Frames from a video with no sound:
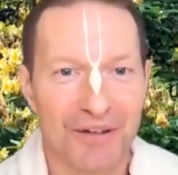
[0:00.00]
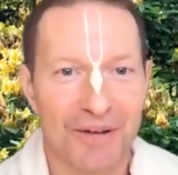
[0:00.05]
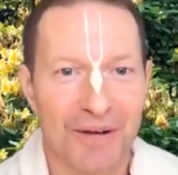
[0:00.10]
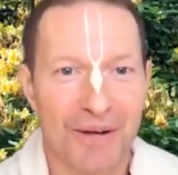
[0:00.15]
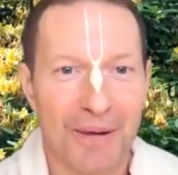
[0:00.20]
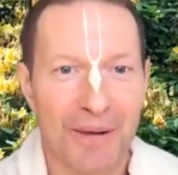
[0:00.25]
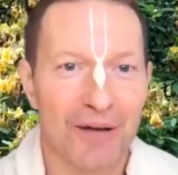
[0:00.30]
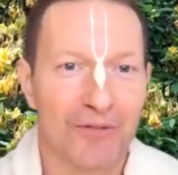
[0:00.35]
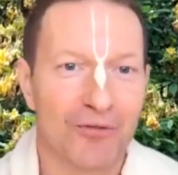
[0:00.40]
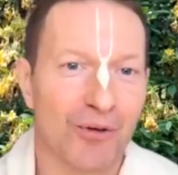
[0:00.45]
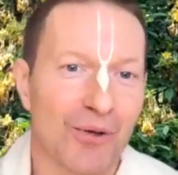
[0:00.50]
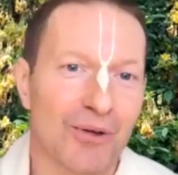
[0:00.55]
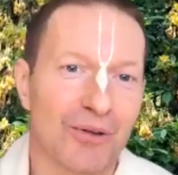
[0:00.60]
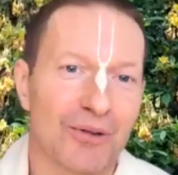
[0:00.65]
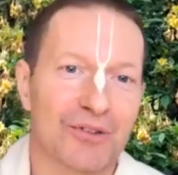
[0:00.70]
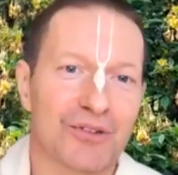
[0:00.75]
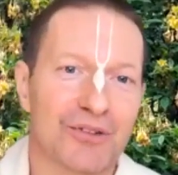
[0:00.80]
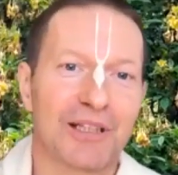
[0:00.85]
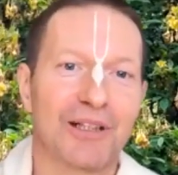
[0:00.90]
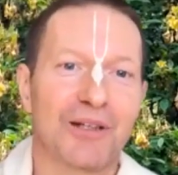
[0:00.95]
for
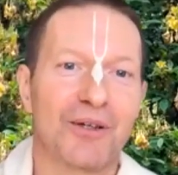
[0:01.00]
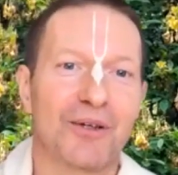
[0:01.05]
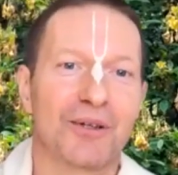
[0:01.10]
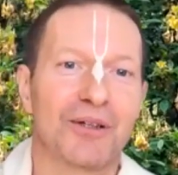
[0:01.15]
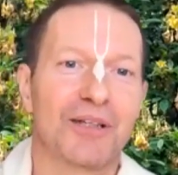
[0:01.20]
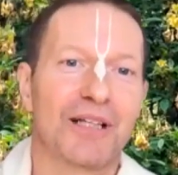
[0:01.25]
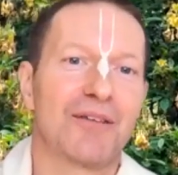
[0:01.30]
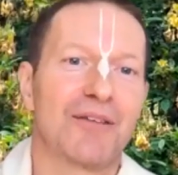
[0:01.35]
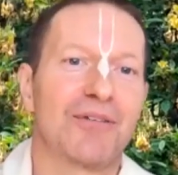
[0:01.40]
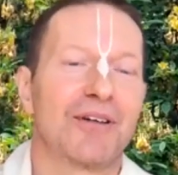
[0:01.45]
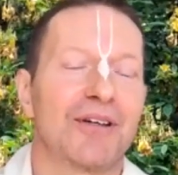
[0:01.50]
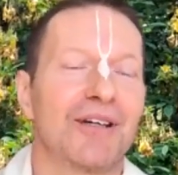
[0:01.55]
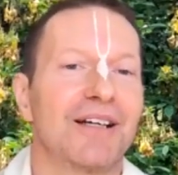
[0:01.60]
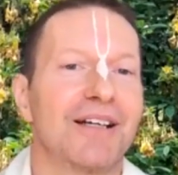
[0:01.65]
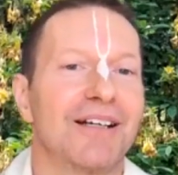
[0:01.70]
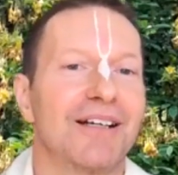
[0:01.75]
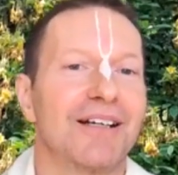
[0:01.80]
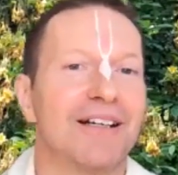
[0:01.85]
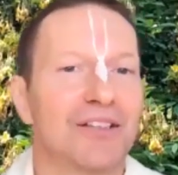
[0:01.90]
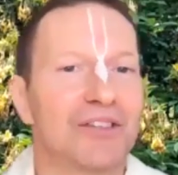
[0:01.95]
Srila Gurudev.
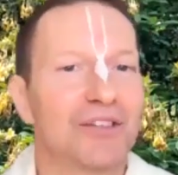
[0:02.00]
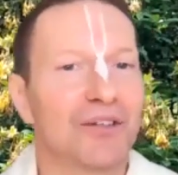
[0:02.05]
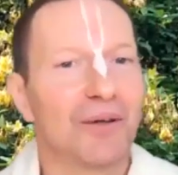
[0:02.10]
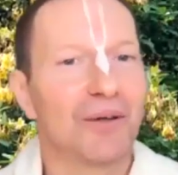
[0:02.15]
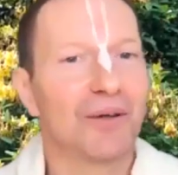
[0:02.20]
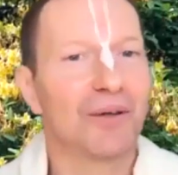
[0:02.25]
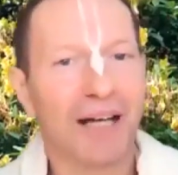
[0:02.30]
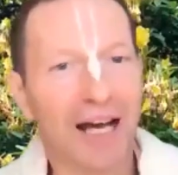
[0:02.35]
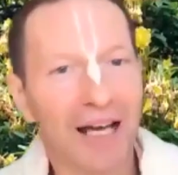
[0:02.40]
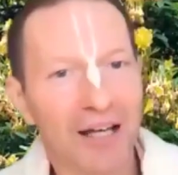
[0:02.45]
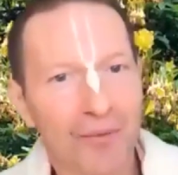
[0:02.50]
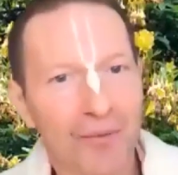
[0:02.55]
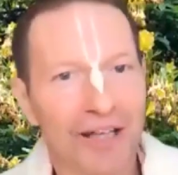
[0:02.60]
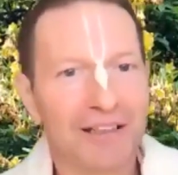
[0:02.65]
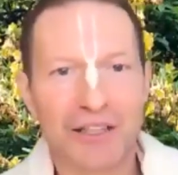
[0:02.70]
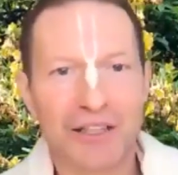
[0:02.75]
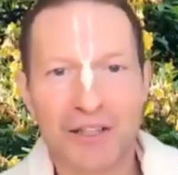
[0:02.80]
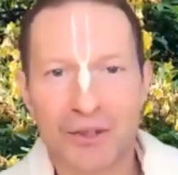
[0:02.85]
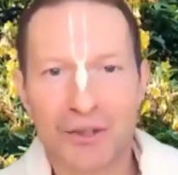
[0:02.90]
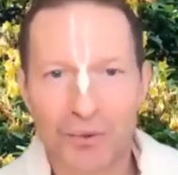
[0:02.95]
So I went
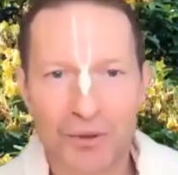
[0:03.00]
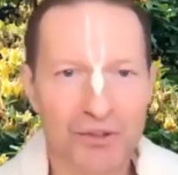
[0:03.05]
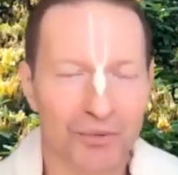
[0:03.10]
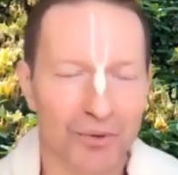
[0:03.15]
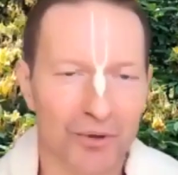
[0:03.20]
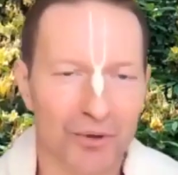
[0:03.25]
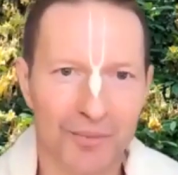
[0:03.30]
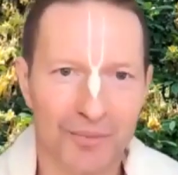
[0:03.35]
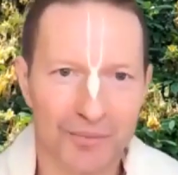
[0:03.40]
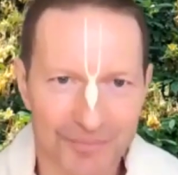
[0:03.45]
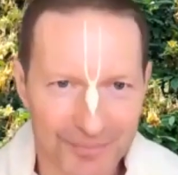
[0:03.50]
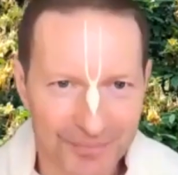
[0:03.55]
into his room,